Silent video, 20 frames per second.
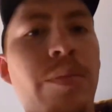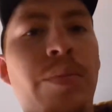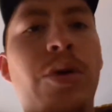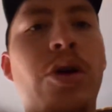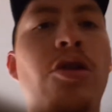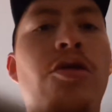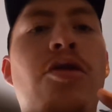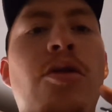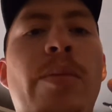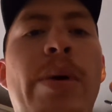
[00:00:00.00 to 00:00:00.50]

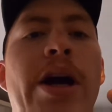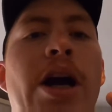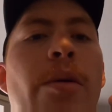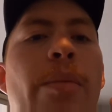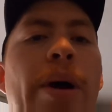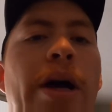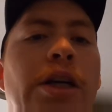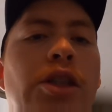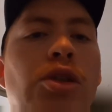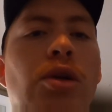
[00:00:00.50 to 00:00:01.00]
Beautiful mega
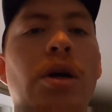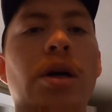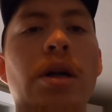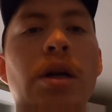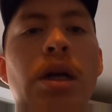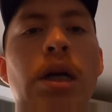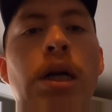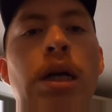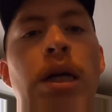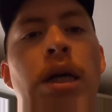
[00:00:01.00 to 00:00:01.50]
bass
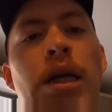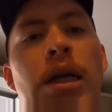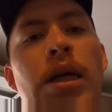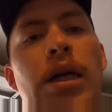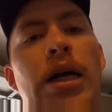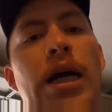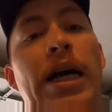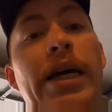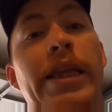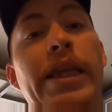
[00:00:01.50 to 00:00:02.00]
rod.
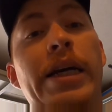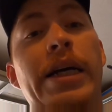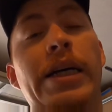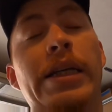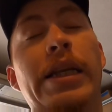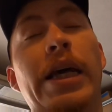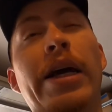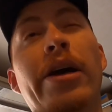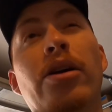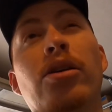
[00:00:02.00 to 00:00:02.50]
I think
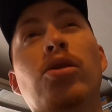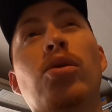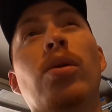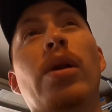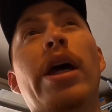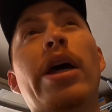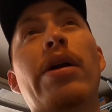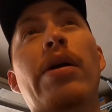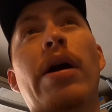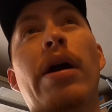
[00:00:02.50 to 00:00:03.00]
a day
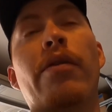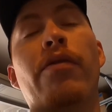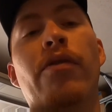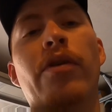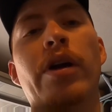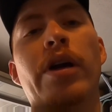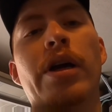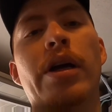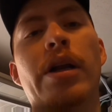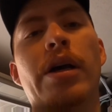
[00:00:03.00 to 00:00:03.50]
later, I
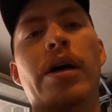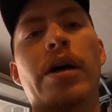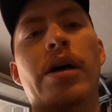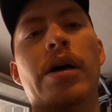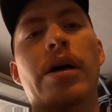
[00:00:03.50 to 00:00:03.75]
think